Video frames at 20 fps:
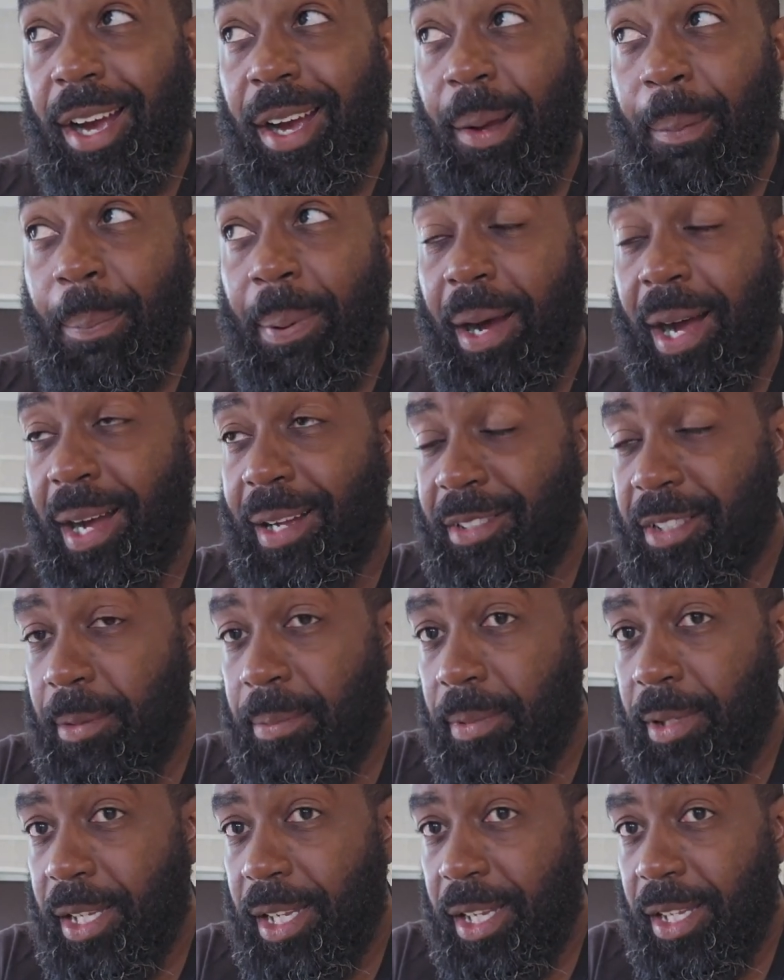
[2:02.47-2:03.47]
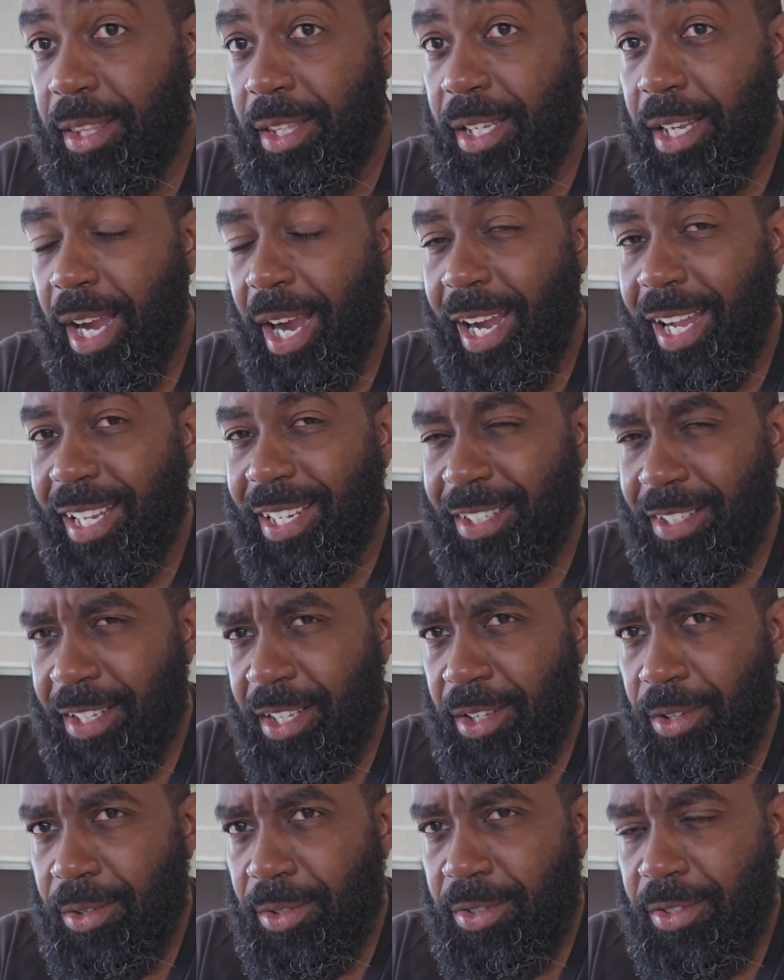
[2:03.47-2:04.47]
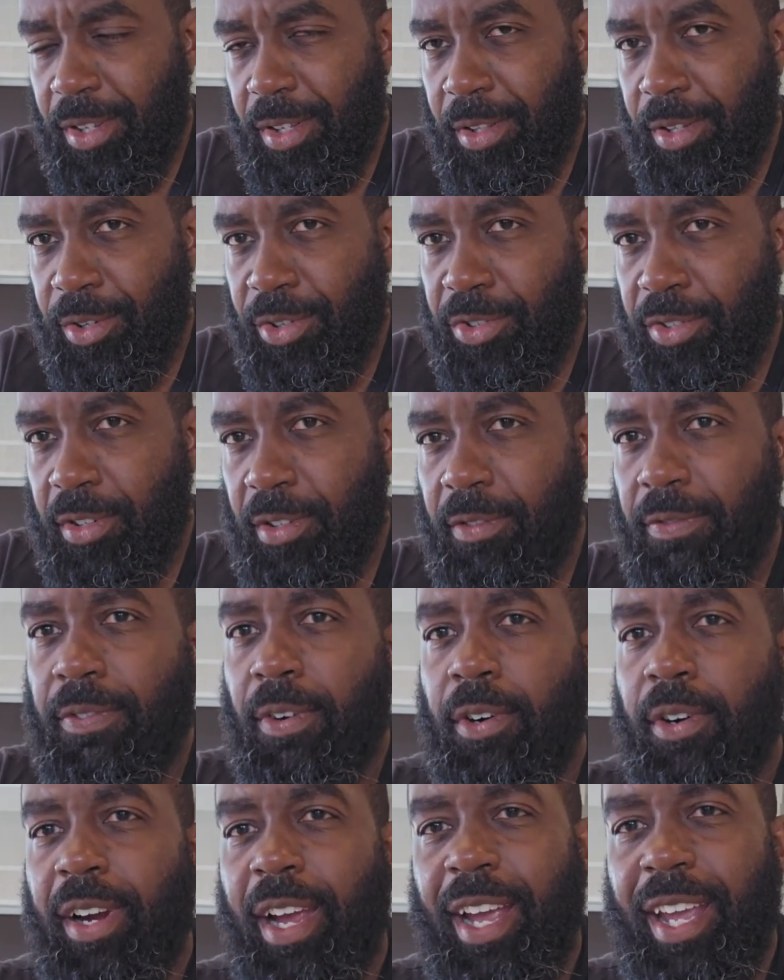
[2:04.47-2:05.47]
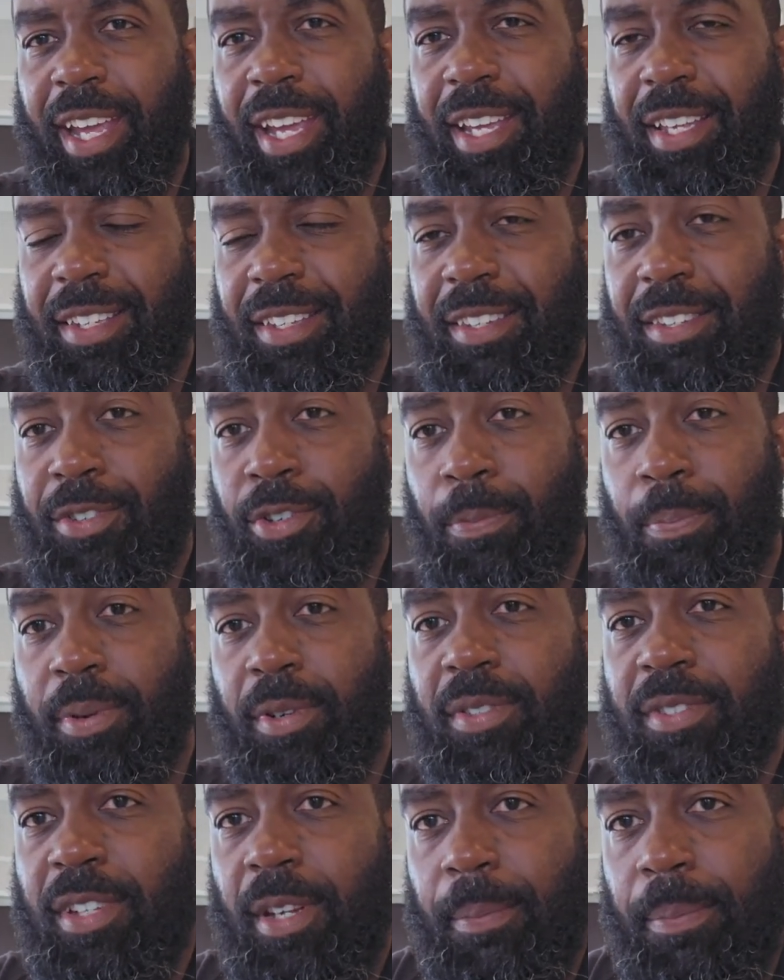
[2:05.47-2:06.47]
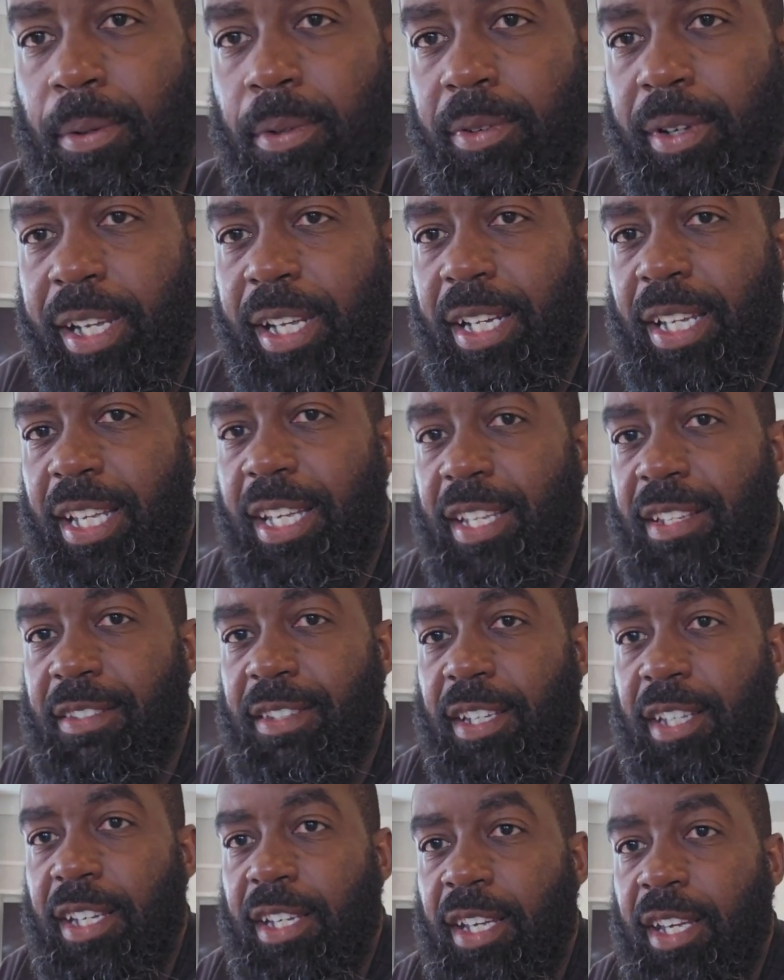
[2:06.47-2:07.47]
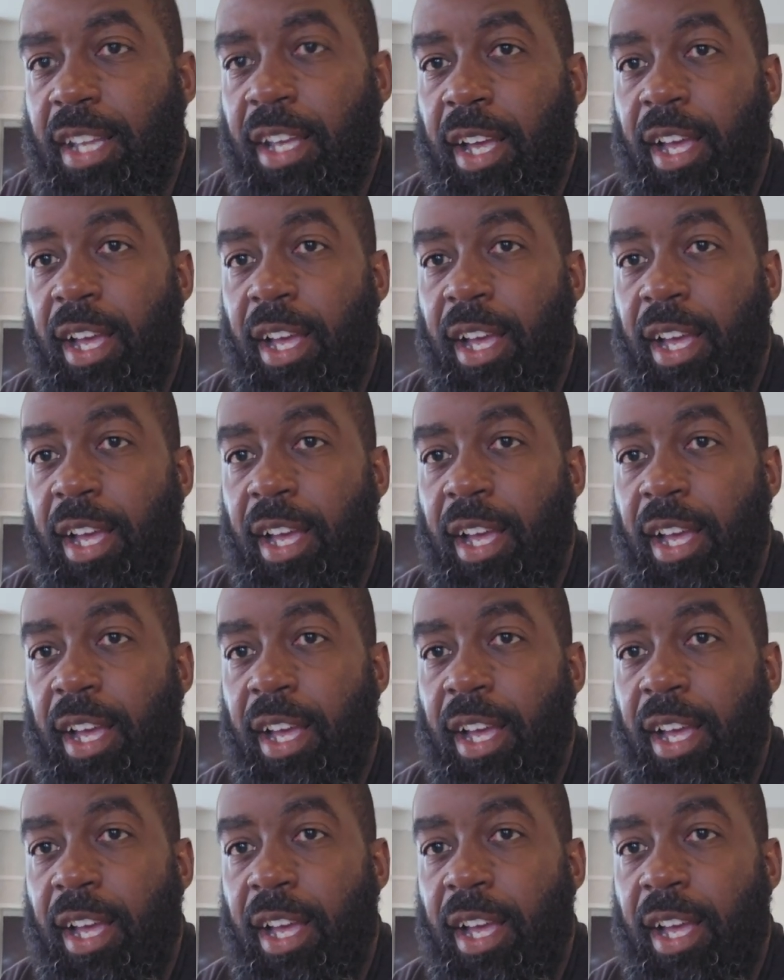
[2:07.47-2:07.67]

possibly the ideal solution for a super simple and easy